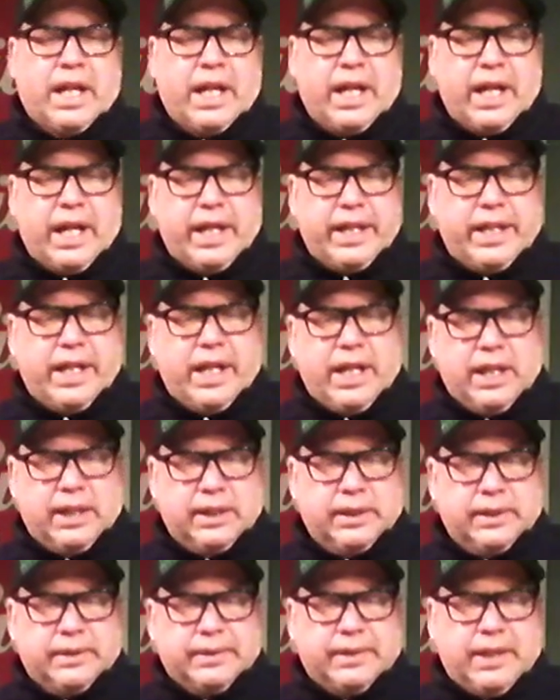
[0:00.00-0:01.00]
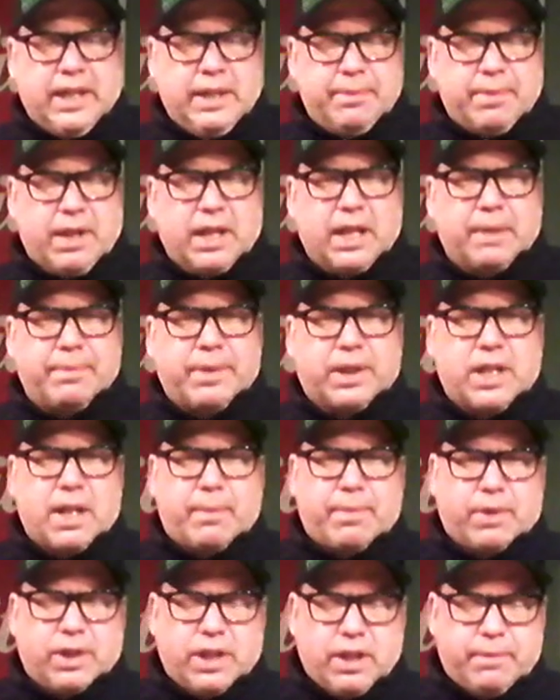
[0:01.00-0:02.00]
and he brought up a
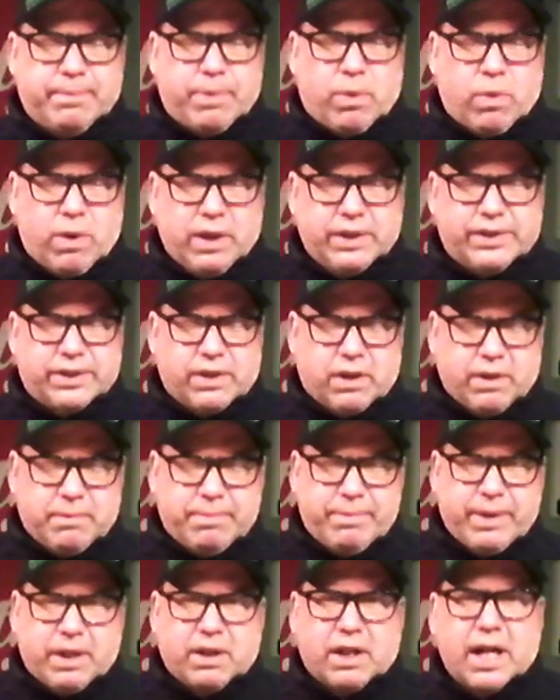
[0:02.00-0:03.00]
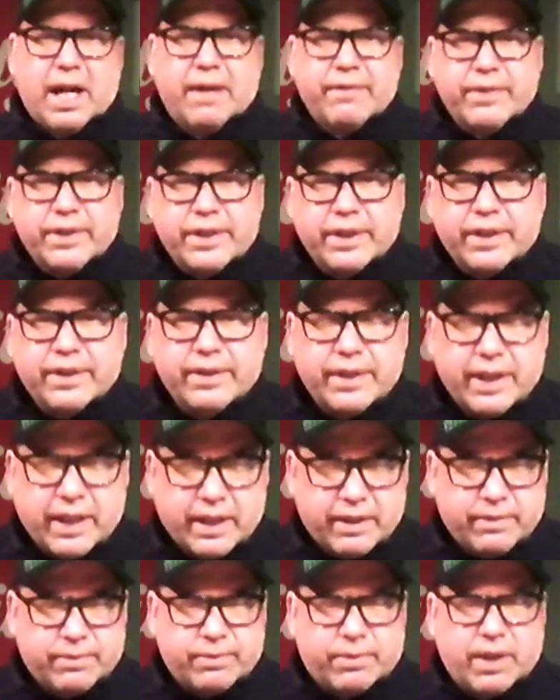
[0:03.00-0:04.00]
couple good points on Beer Advocate
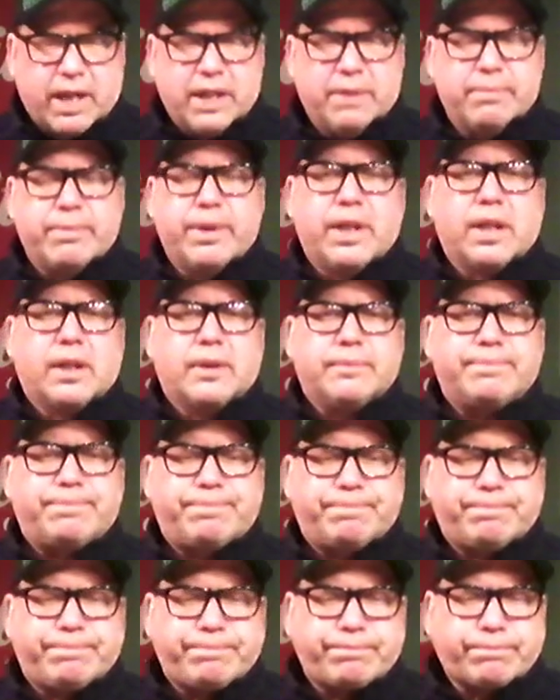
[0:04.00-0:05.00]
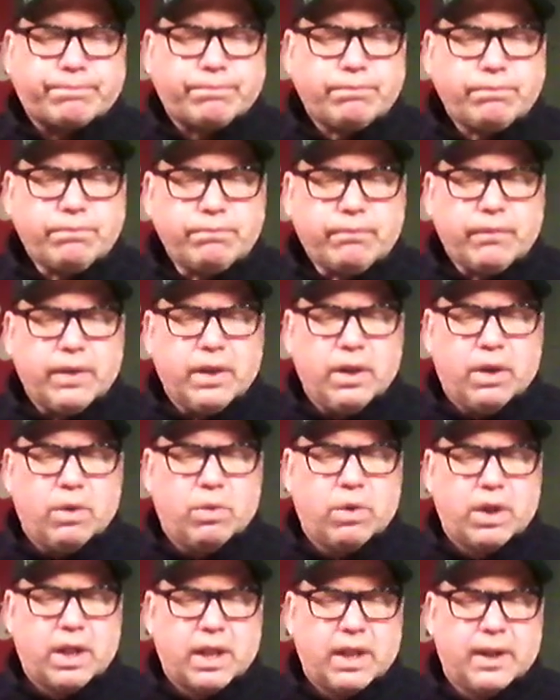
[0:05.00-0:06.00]
and rate beer,
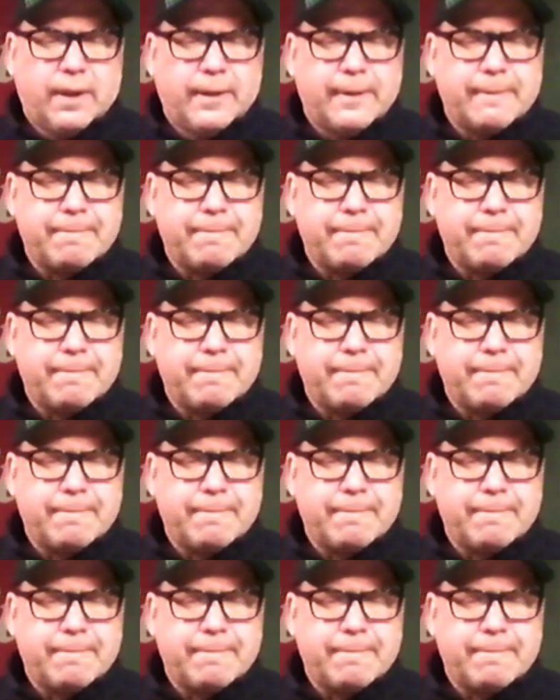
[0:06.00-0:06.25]
where